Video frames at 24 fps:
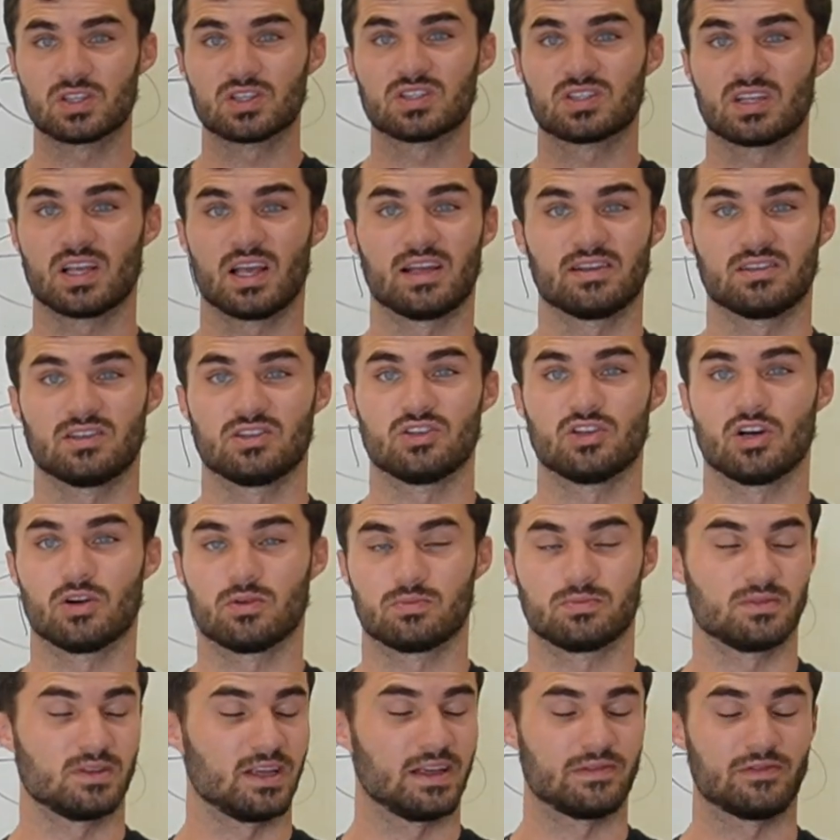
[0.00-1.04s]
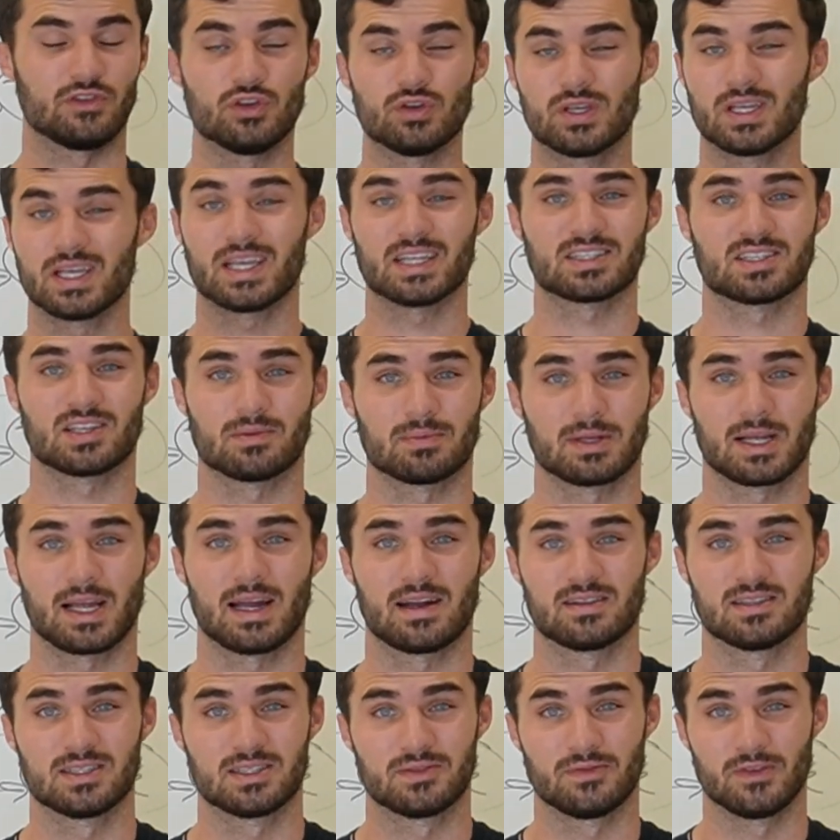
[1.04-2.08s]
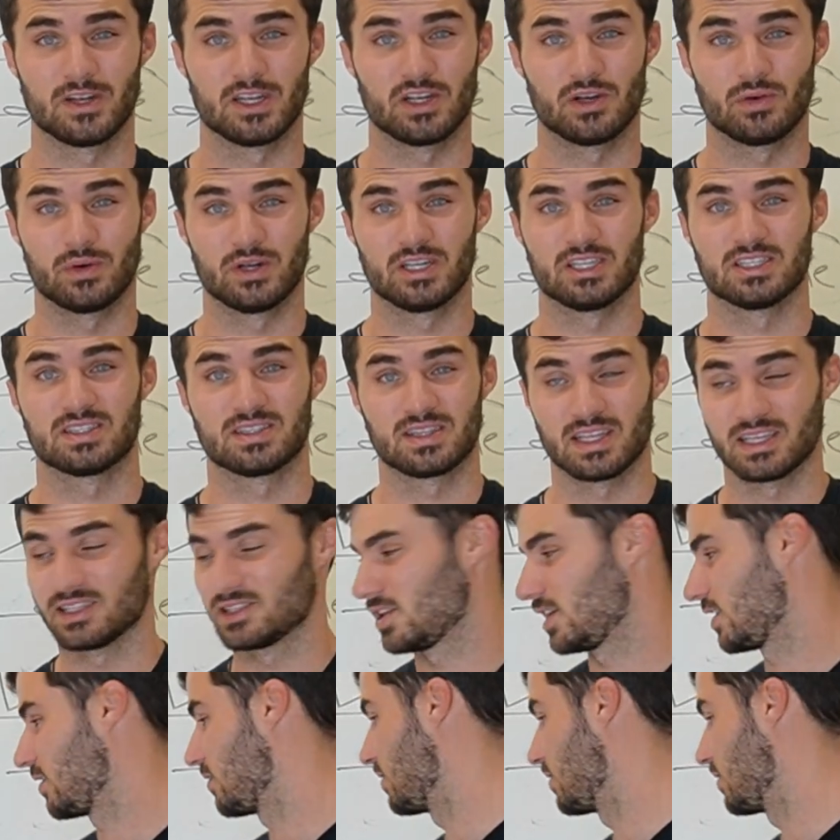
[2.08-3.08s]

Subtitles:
is, if you can get something out of this video, it is things like